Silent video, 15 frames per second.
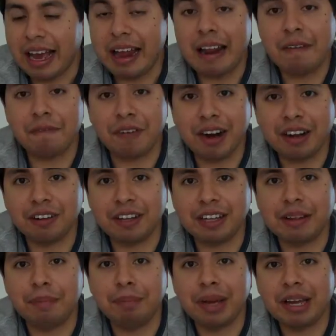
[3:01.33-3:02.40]
And then
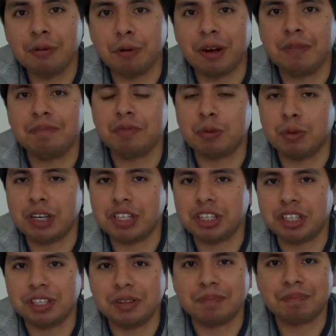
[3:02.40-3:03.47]
finally, the big one,
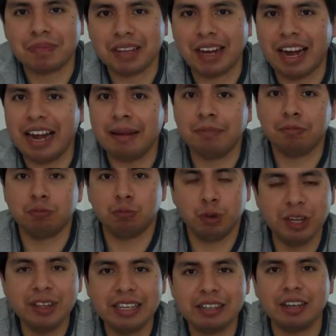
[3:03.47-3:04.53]
which I'm
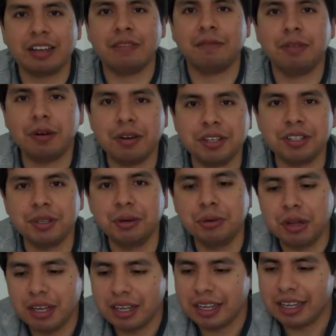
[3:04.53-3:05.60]
really looking forward
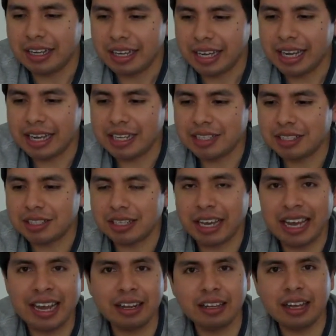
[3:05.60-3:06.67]
to,
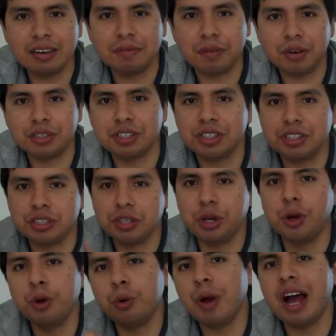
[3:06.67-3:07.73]
is England versus
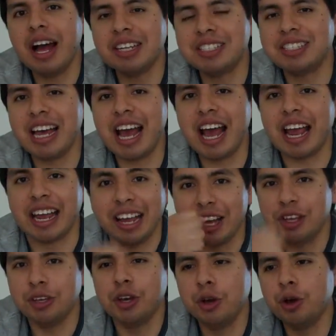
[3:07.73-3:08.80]
USA.
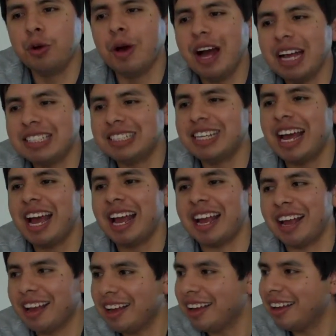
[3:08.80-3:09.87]
USA.